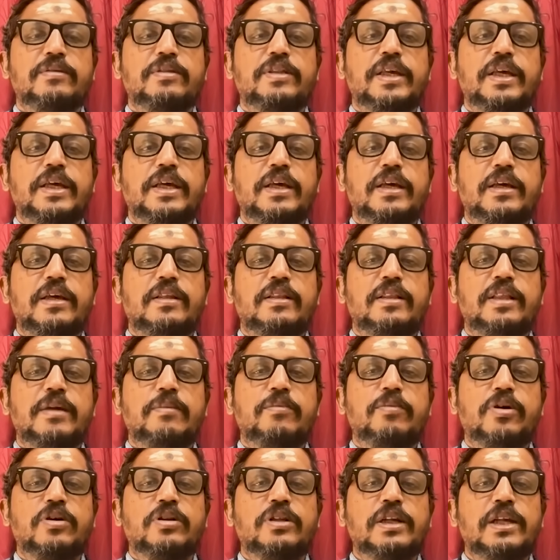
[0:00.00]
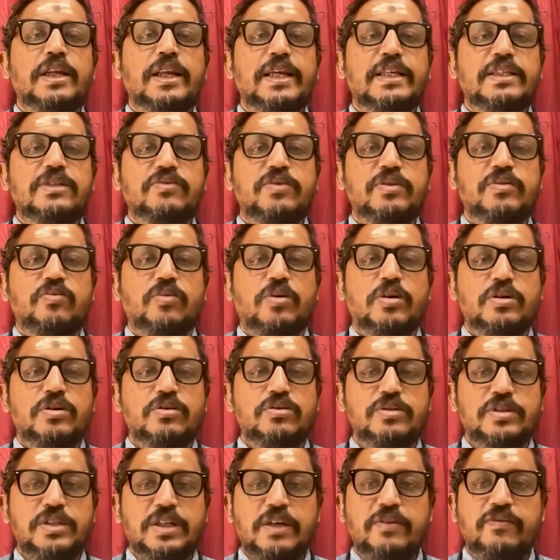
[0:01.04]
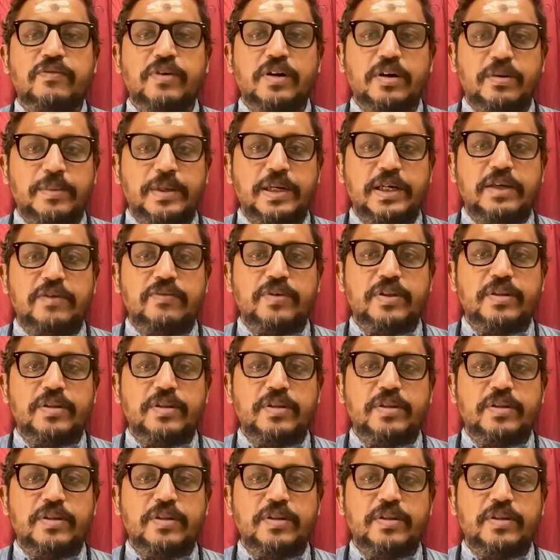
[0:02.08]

They bother less with what you say verbally,